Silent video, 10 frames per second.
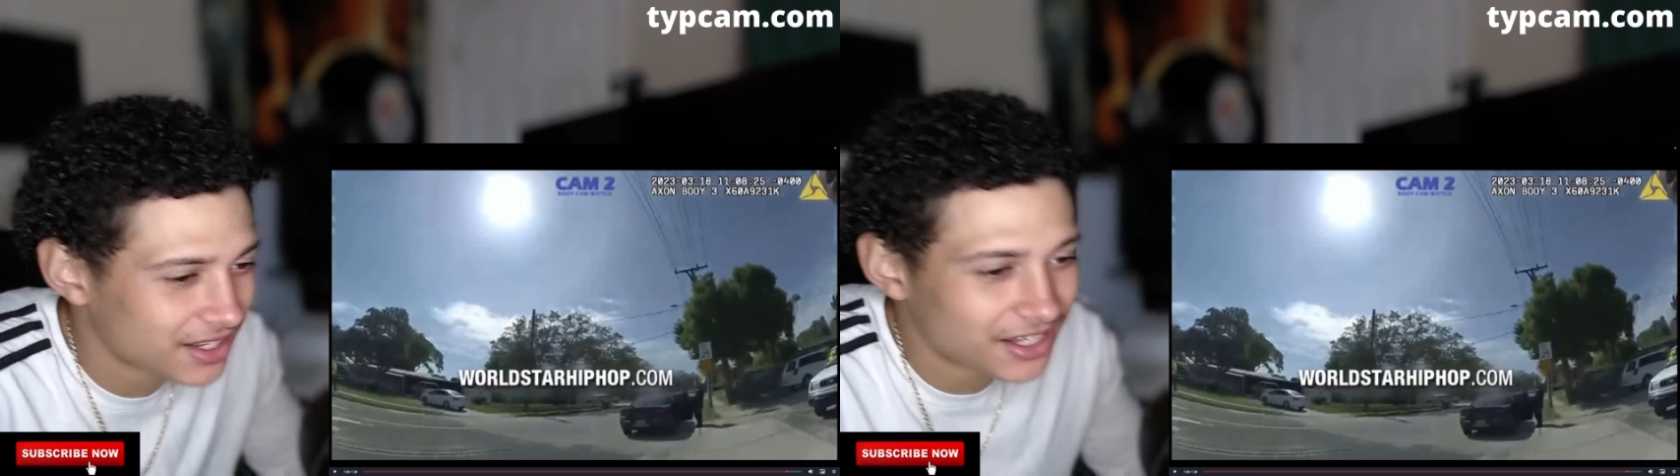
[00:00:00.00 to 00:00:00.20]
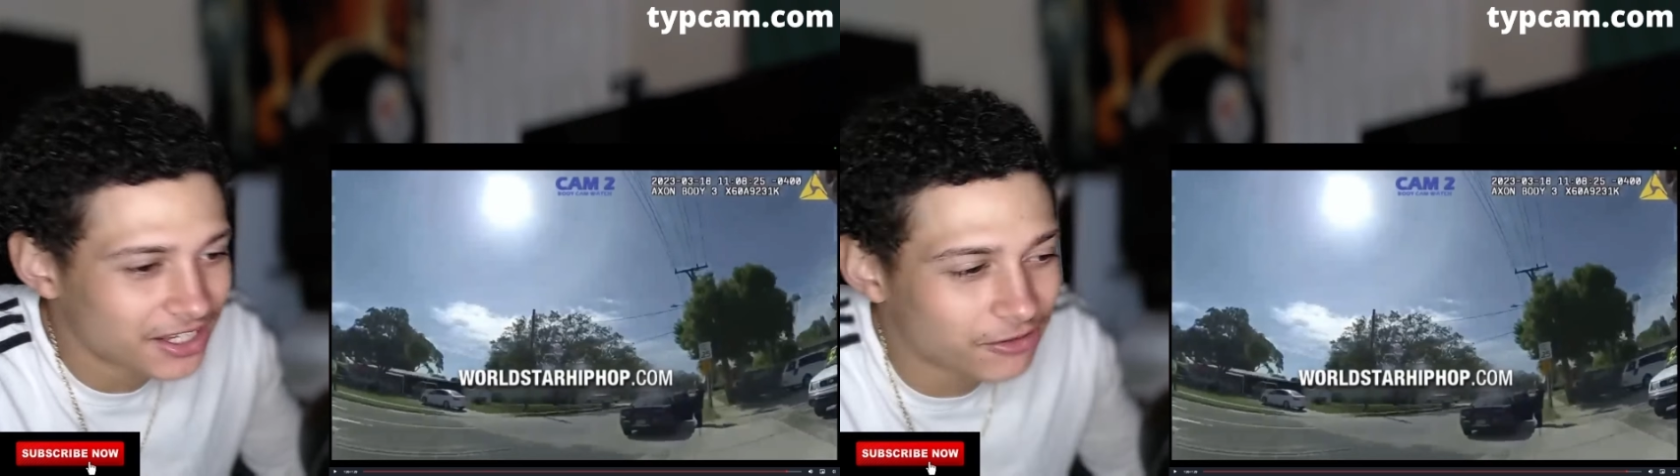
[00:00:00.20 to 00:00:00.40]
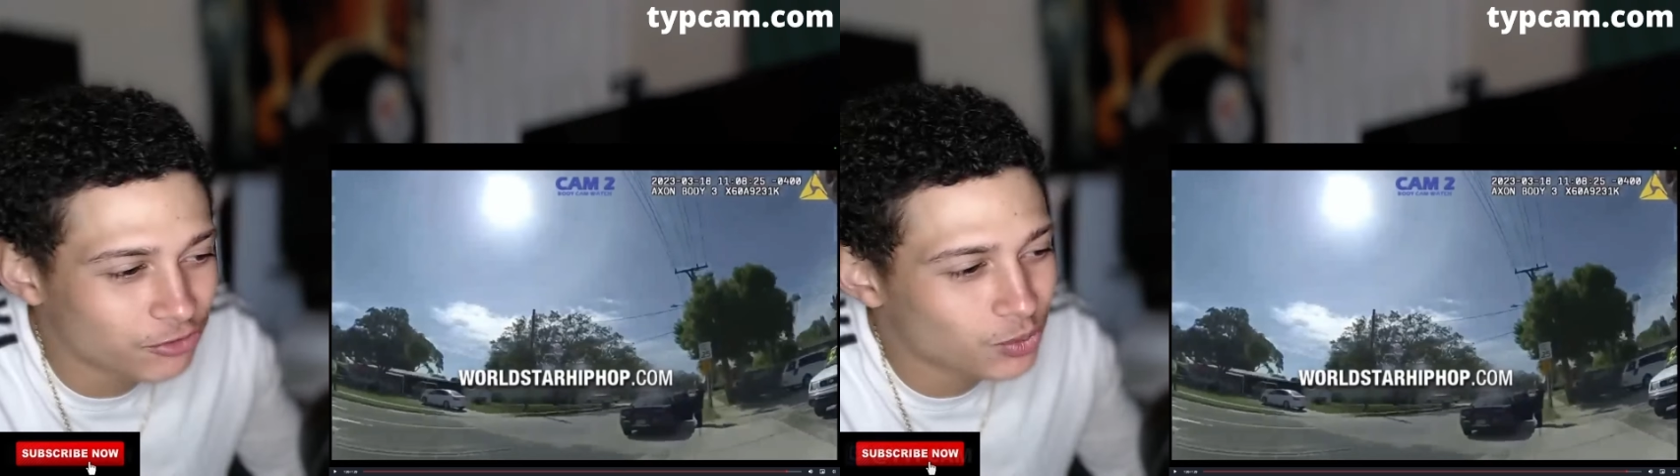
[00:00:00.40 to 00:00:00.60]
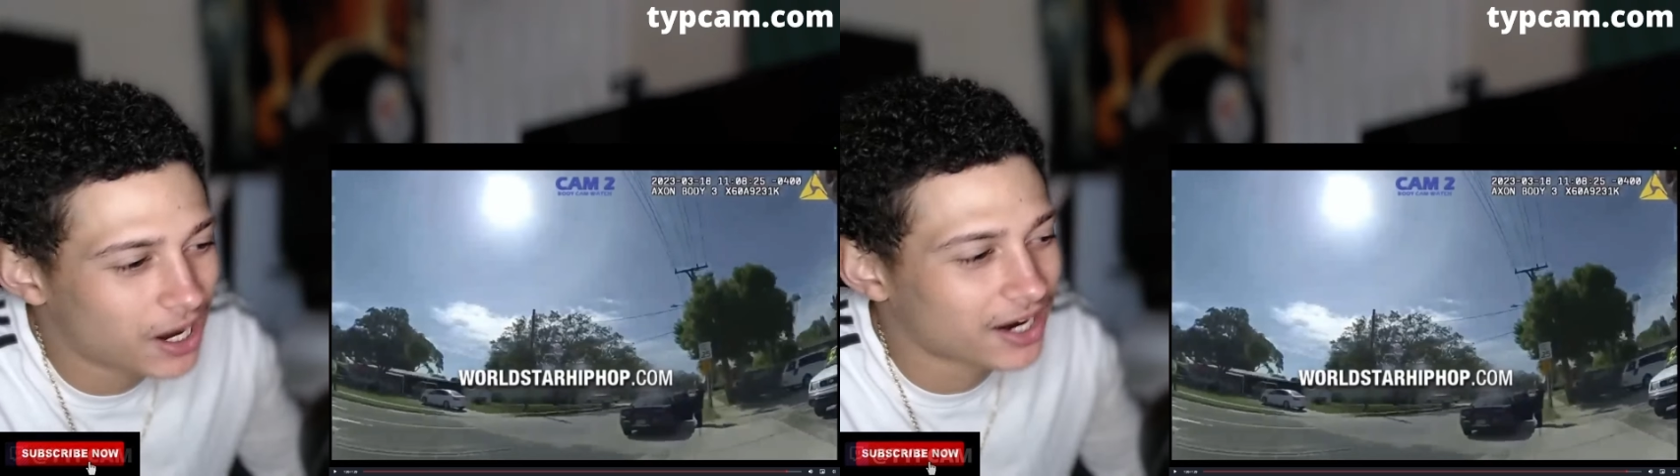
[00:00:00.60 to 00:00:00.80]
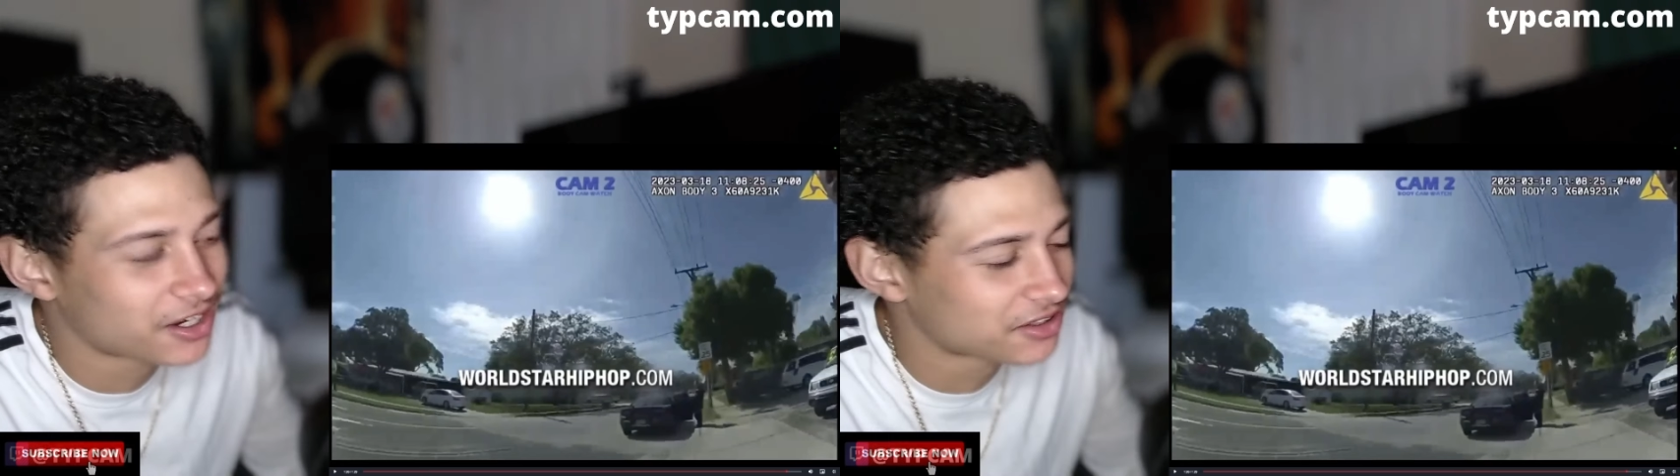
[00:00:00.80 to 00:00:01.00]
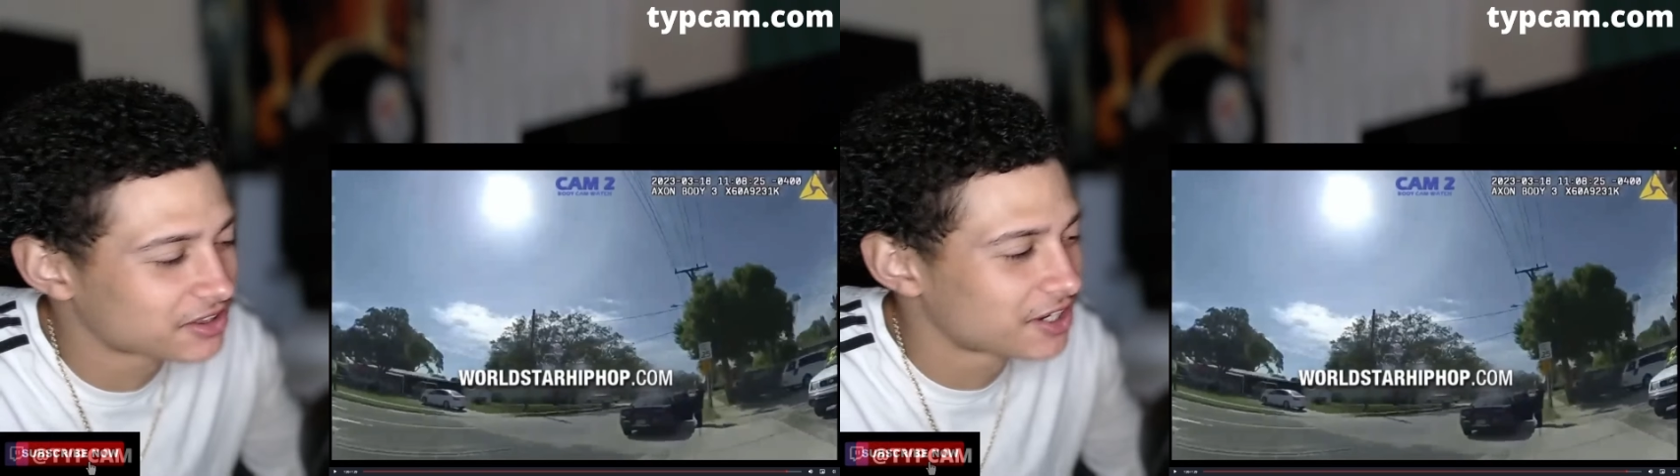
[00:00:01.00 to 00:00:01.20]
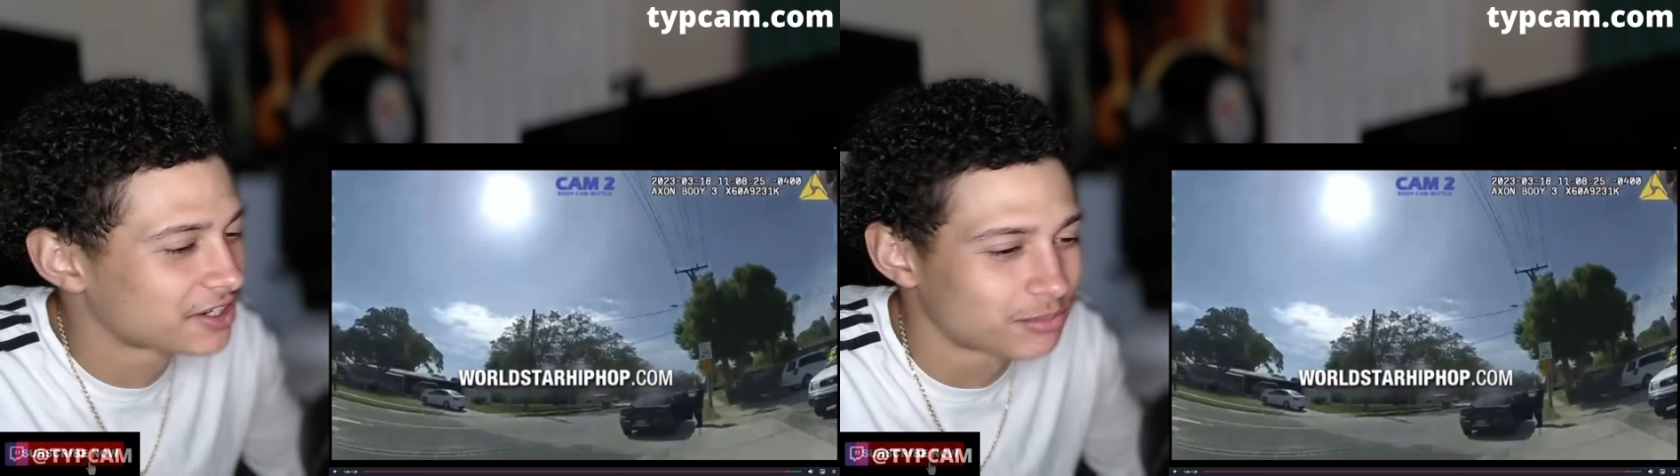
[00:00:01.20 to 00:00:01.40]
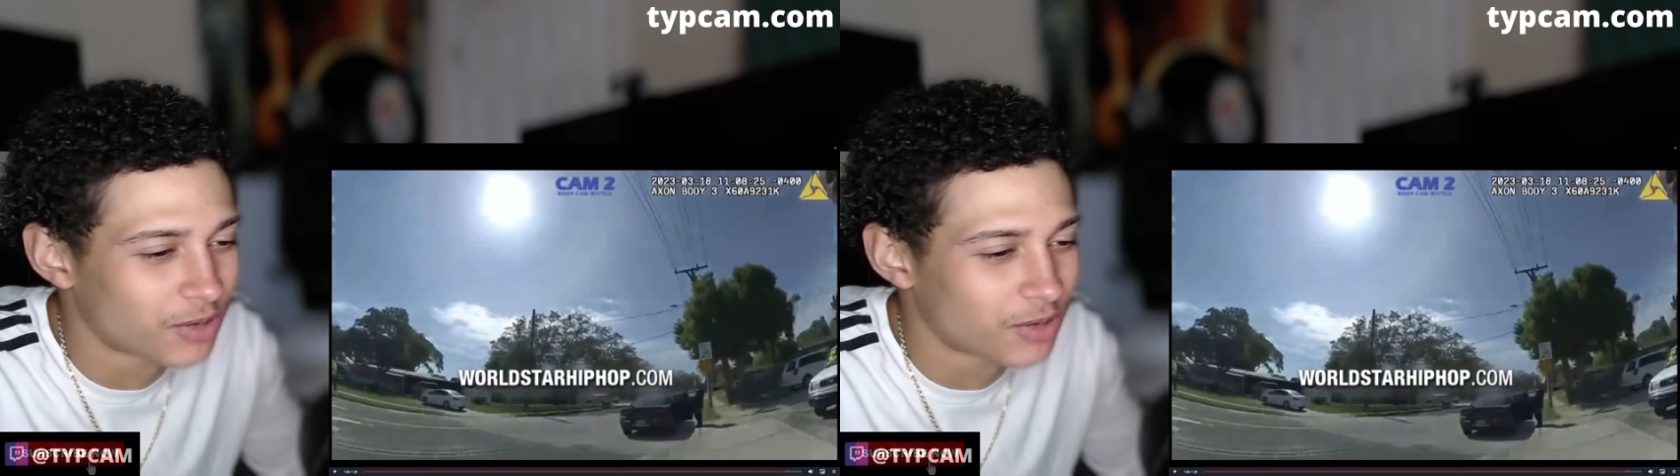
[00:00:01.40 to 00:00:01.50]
if you out here thugging,